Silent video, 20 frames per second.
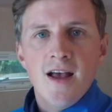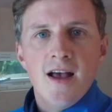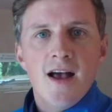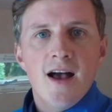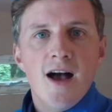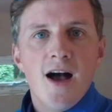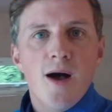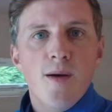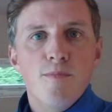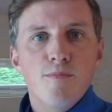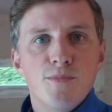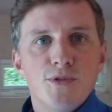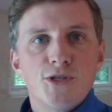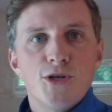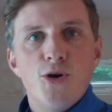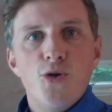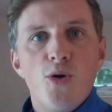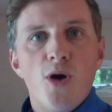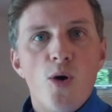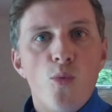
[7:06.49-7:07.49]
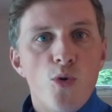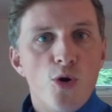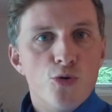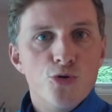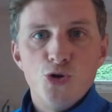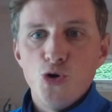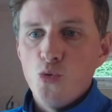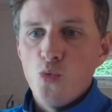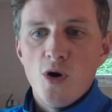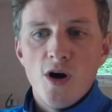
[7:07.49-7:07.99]
Um, so I will
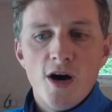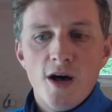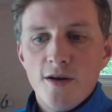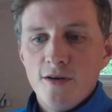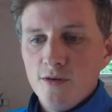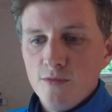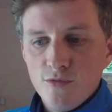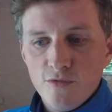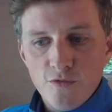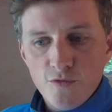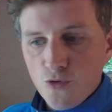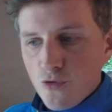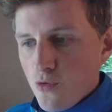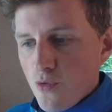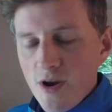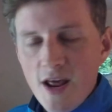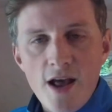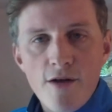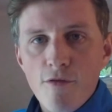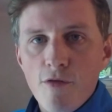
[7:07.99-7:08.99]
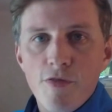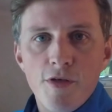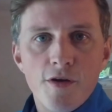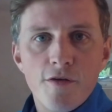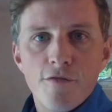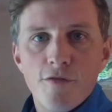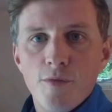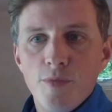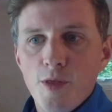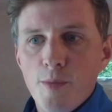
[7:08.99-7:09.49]
do one, doing everything
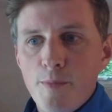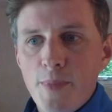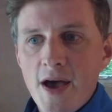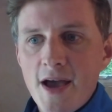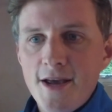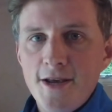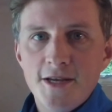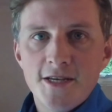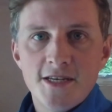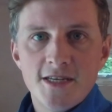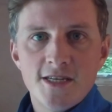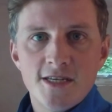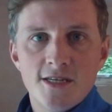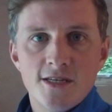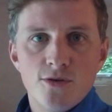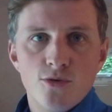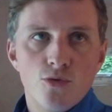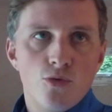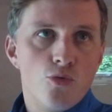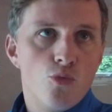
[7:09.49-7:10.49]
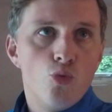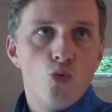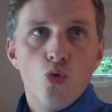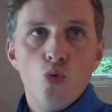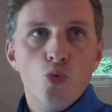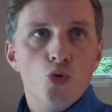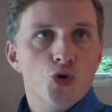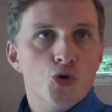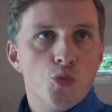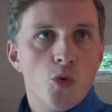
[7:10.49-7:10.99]
from the base, all the
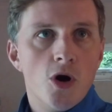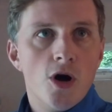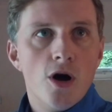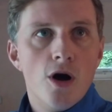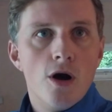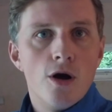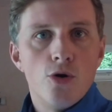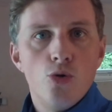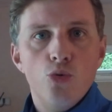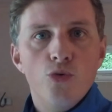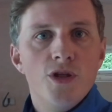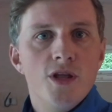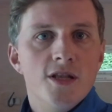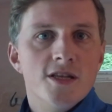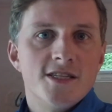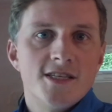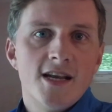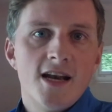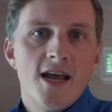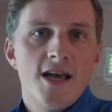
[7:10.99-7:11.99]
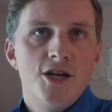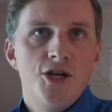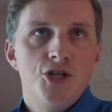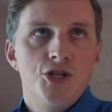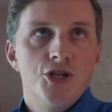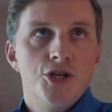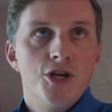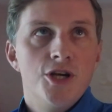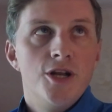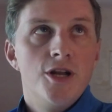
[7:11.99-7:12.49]
woodwork, all the
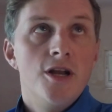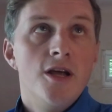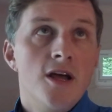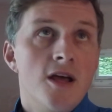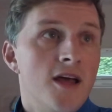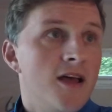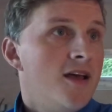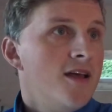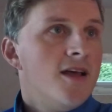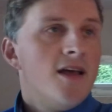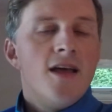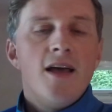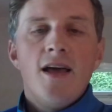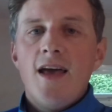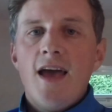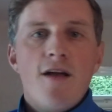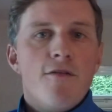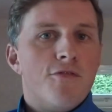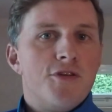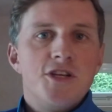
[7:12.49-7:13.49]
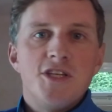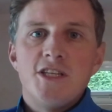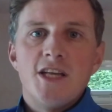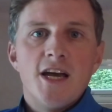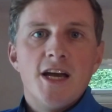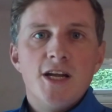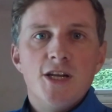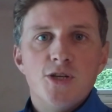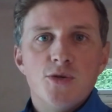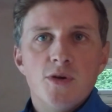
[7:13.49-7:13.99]
insulation, every
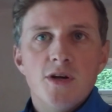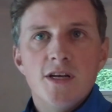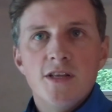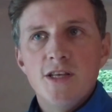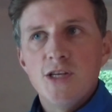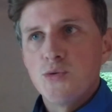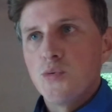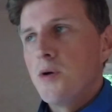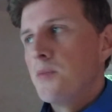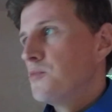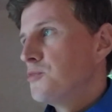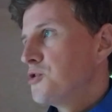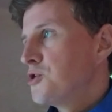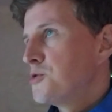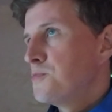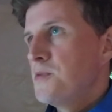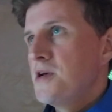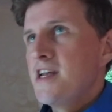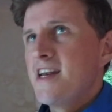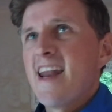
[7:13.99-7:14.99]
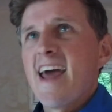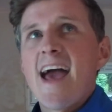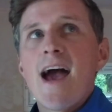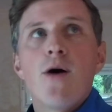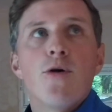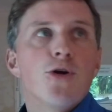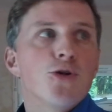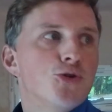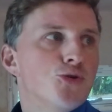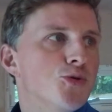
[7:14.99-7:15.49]
stage, where this one will just be now,
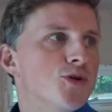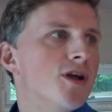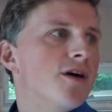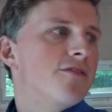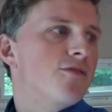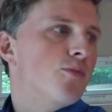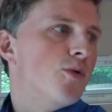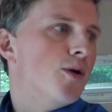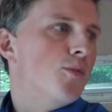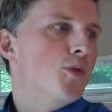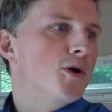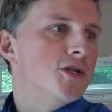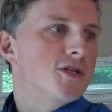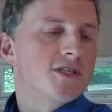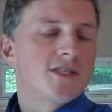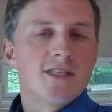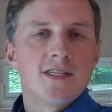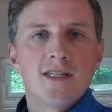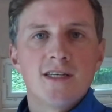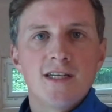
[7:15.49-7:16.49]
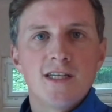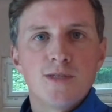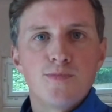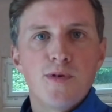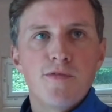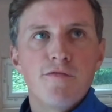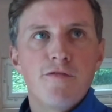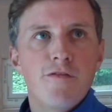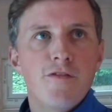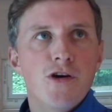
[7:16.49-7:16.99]
and I'll do another one once it's
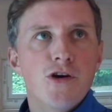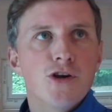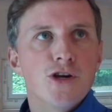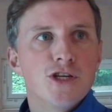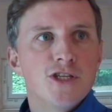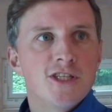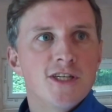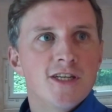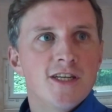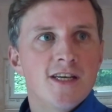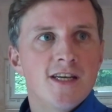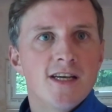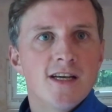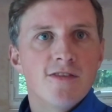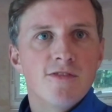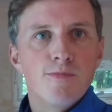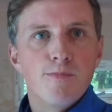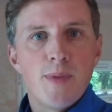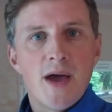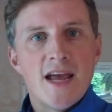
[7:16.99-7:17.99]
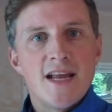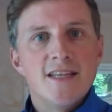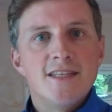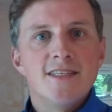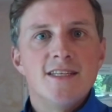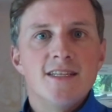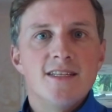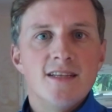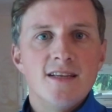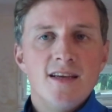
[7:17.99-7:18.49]
been furnished in here and
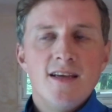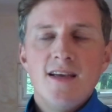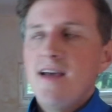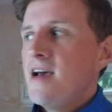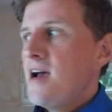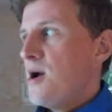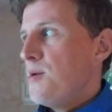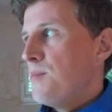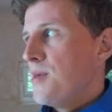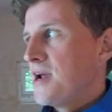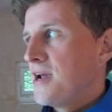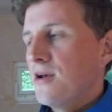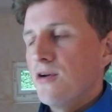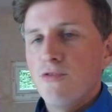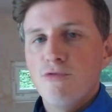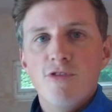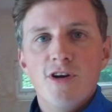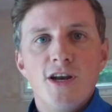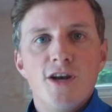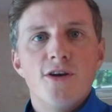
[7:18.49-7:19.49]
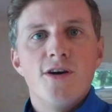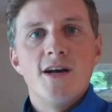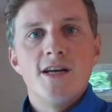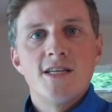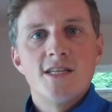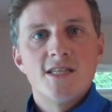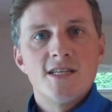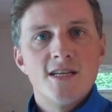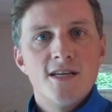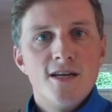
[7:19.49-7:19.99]
painted and make it look really
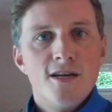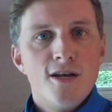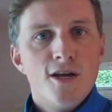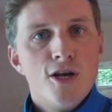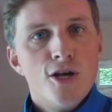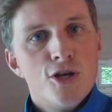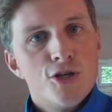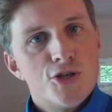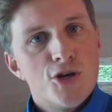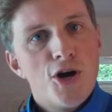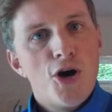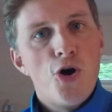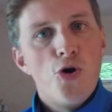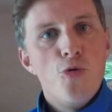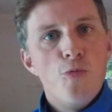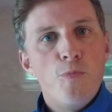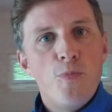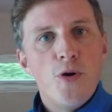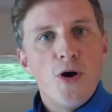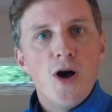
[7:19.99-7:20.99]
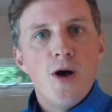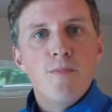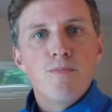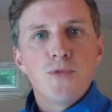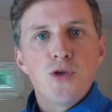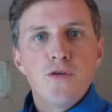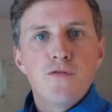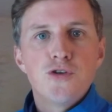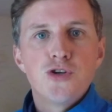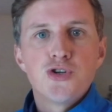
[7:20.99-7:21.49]
nice. So I hope
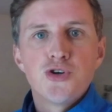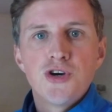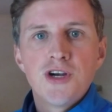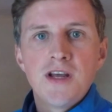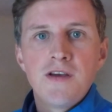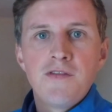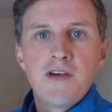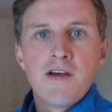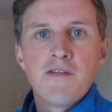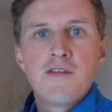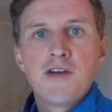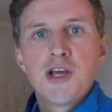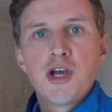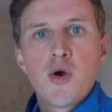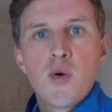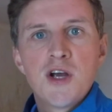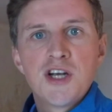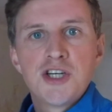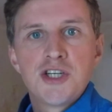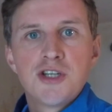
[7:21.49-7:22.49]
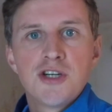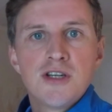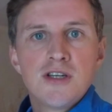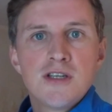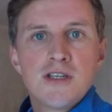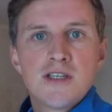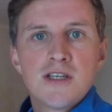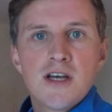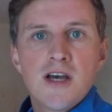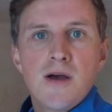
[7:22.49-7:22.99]
um, you've enjoyed it. If you have any
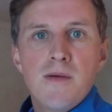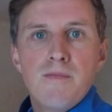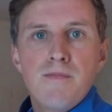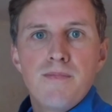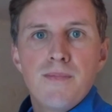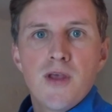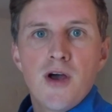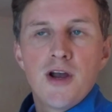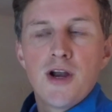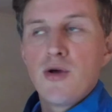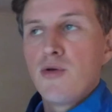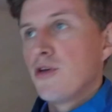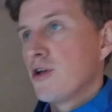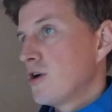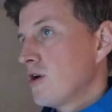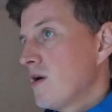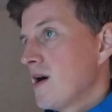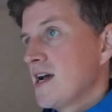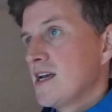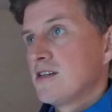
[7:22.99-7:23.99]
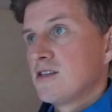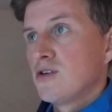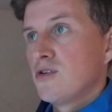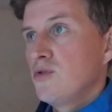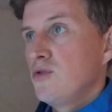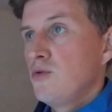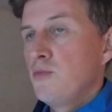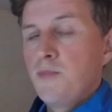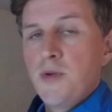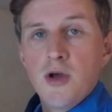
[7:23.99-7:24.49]
questions, um, I know the guys
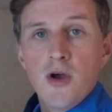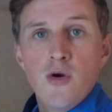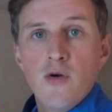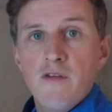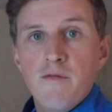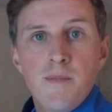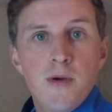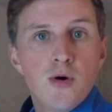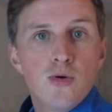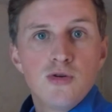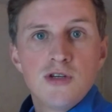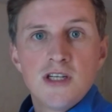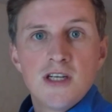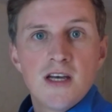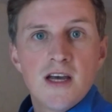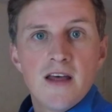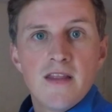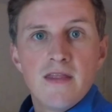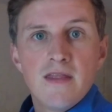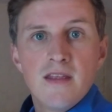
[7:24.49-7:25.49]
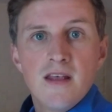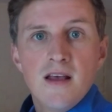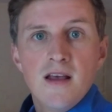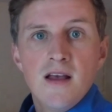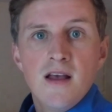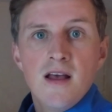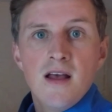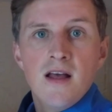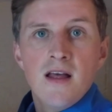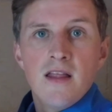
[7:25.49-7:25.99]
who, who have built it, and
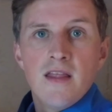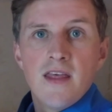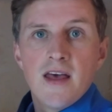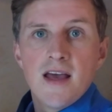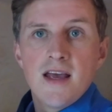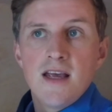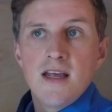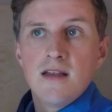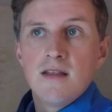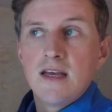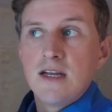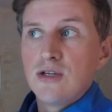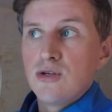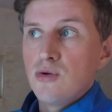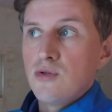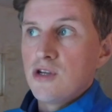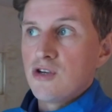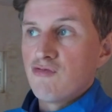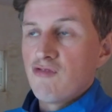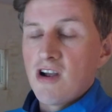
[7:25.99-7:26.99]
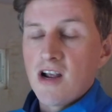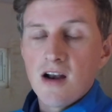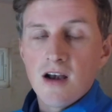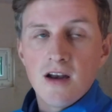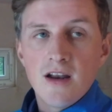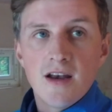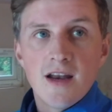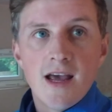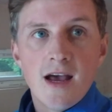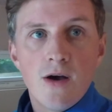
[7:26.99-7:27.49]
they, they do this
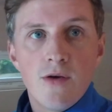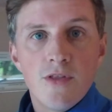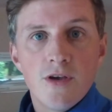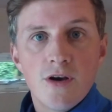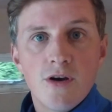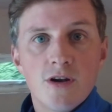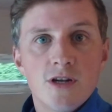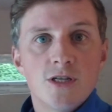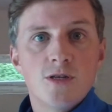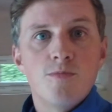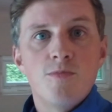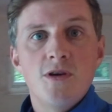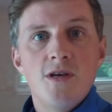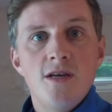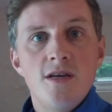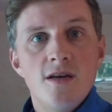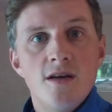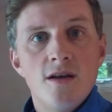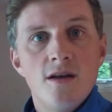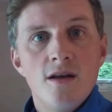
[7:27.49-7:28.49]
regularly now, and they're going to be